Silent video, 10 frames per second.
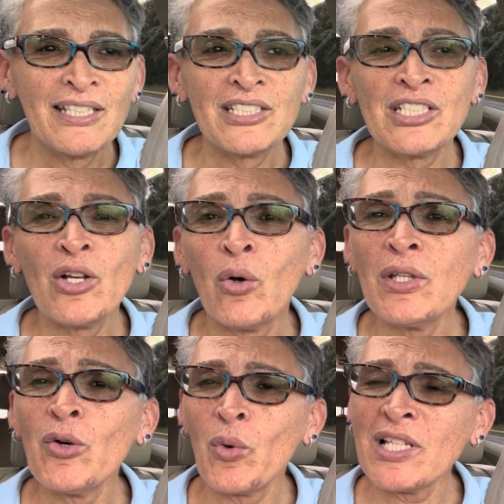She only
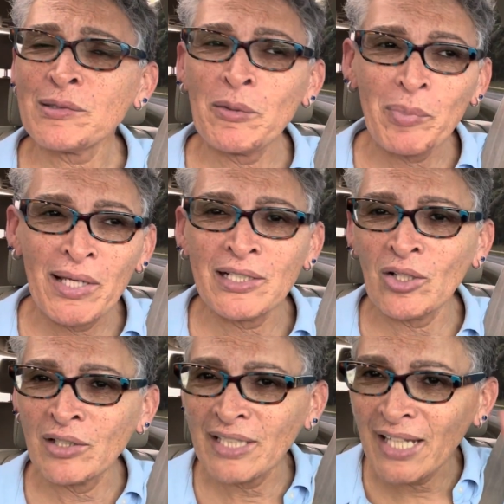wants to be petted
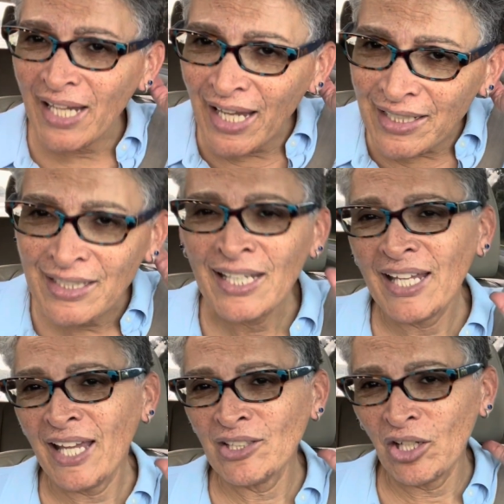on the head
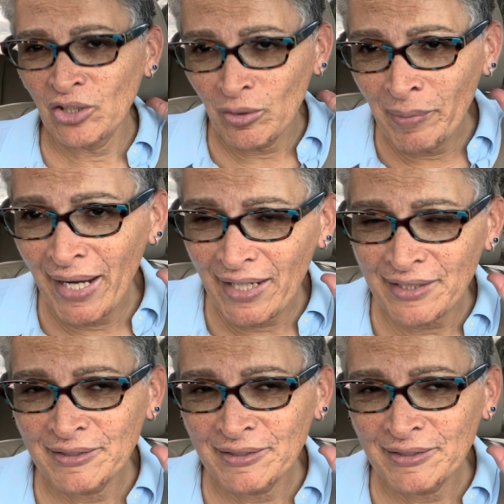and on her back.